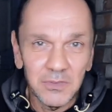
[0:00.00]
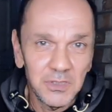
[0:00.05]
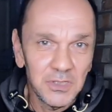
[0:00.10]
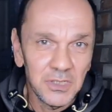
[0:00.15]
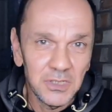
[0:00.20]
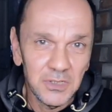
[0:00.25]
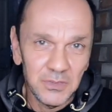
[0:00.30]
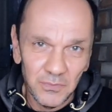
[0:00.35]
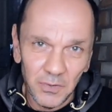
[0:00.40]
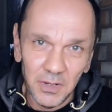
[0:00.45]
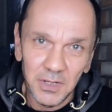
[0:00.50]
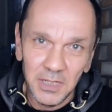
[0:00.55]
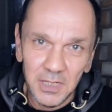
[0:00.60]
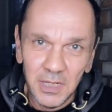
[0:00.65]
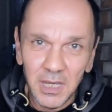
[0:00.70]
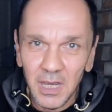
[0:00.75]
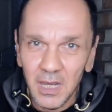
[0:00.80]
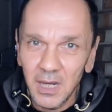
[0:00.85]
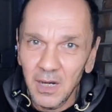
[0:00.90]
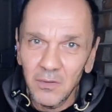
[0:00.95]
which is running
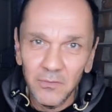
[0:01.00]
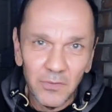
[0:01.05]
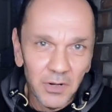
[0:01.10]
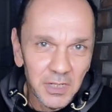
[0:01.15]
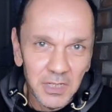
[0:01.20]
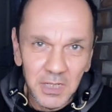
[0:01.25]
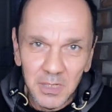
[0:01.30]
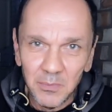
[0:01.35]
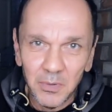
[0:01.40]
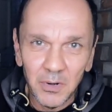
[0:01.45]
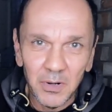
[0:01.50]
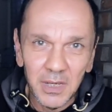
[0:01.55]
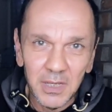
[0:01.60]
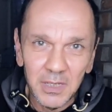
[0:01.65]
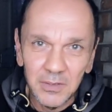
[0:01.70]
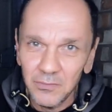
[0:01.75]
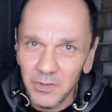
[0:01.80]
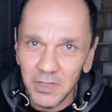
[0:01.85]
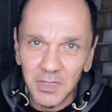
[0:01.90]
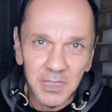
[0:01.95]
your heart, running your
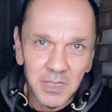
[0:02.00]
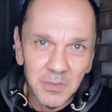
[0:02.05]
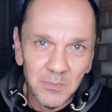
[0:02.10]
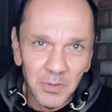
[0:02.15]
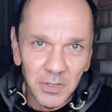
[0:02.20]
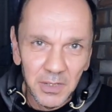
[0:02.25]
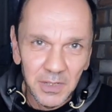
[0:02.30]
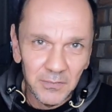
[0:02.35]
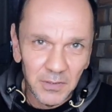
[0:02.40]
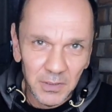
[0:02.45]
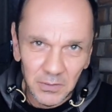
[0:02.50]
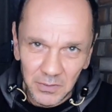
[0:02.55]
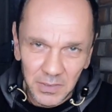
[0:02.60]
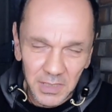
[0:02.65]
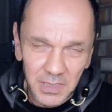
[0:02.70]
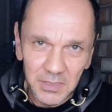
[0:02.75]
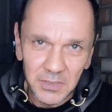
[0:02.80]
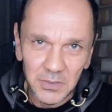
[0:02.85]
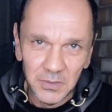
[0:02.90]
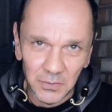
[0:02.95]
brain, running your breathing, all
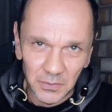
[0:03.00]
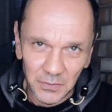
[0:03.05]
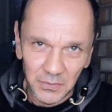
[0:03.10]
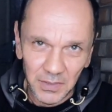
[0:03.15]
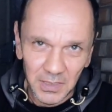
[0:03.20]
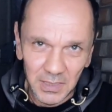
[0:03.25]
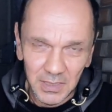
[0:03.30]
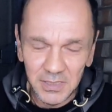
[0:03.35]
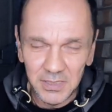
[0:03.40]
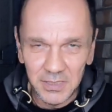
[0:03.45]
that sort of thing.